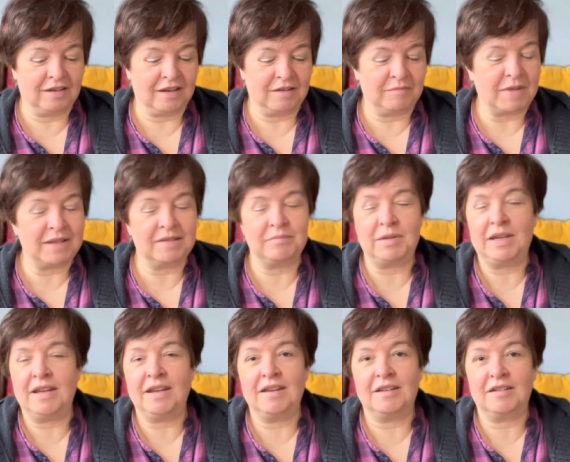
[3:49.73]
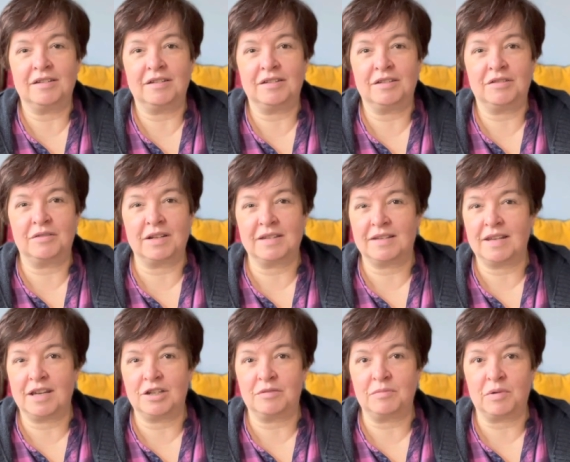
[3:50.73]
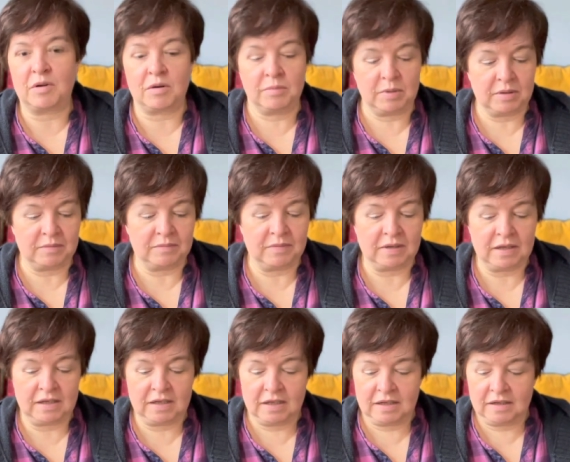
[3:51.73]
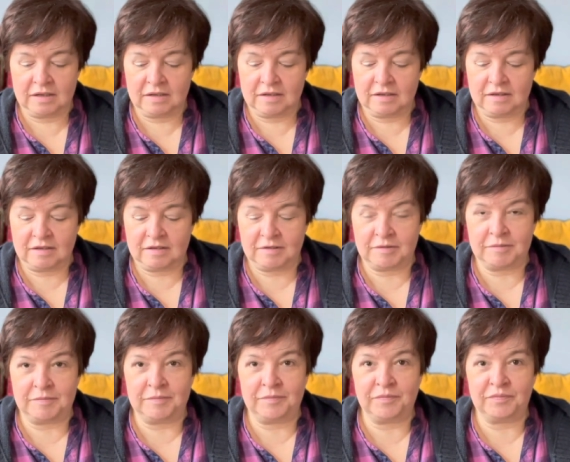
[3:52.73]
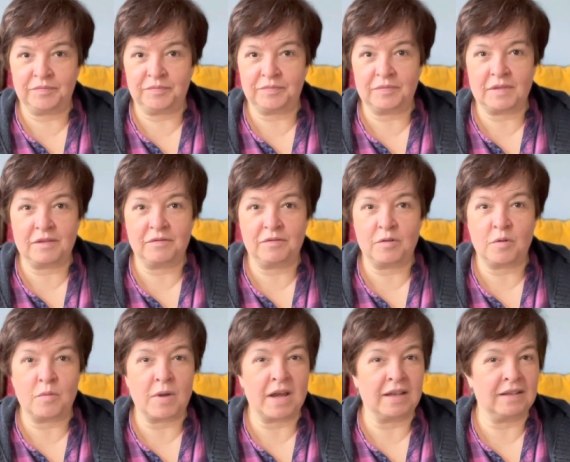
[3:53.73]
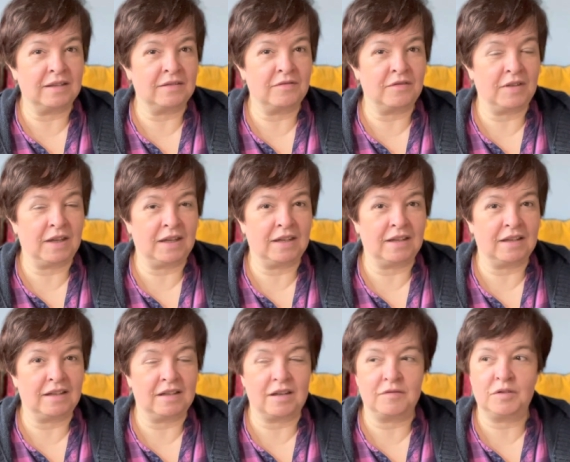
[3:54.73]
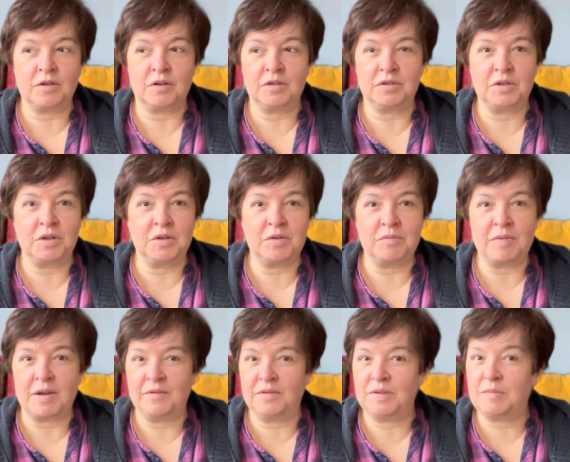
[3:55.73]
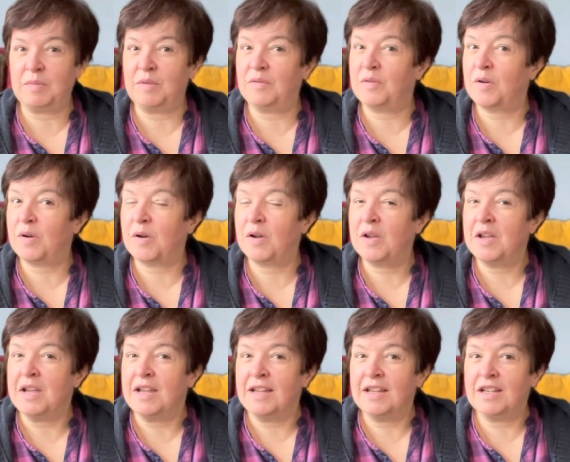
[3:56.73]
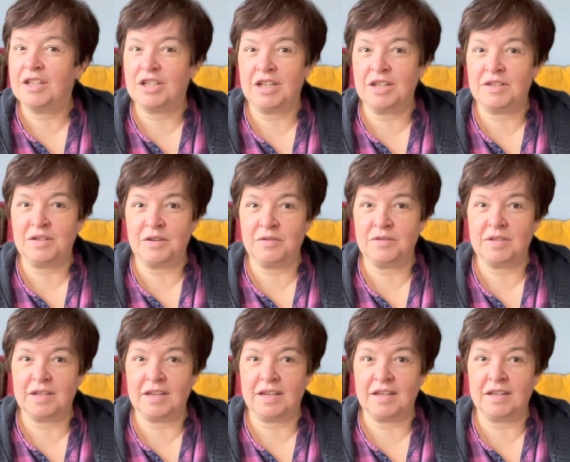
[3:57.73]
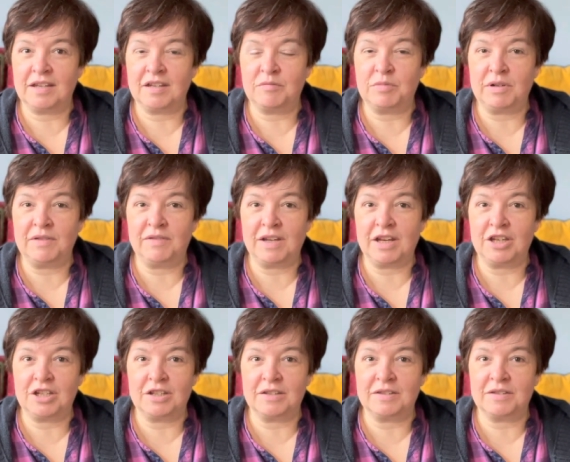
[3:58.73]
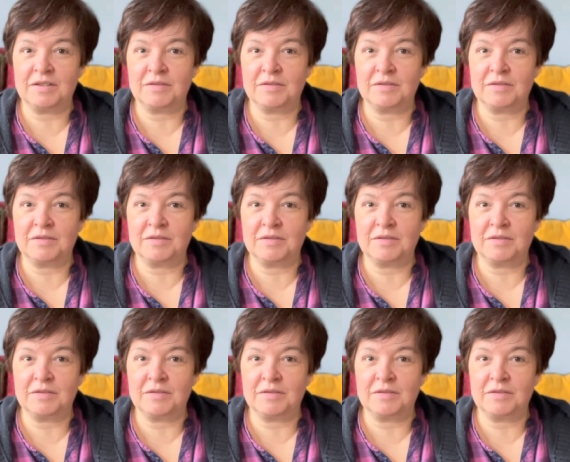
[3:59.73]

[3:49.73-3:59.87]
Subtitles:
must be a translation problem for one thing, and I've talked to you about this before. She's using abbreviations